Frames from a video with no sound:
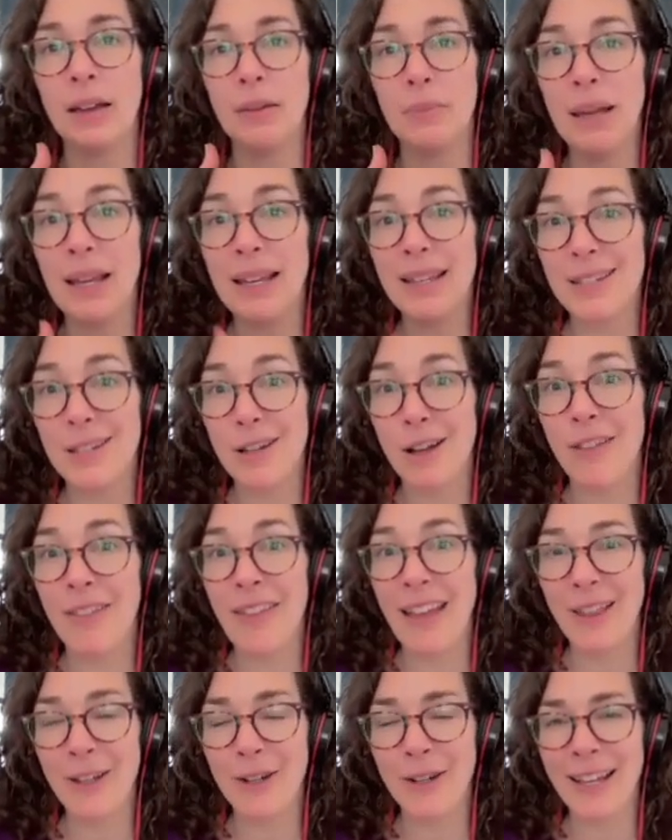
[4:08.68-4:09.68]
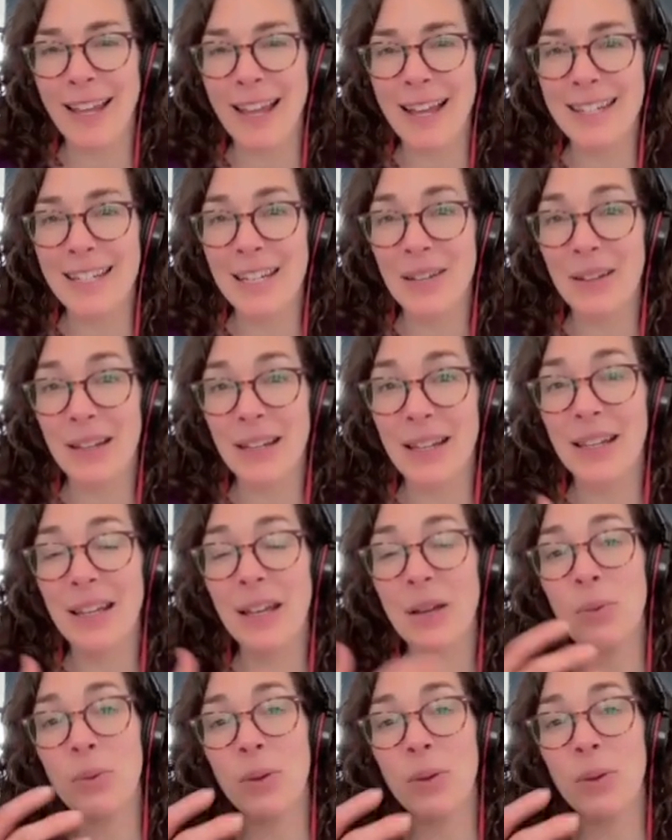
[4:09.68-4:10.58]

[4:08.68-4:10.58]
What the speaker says: Based on that learning activity,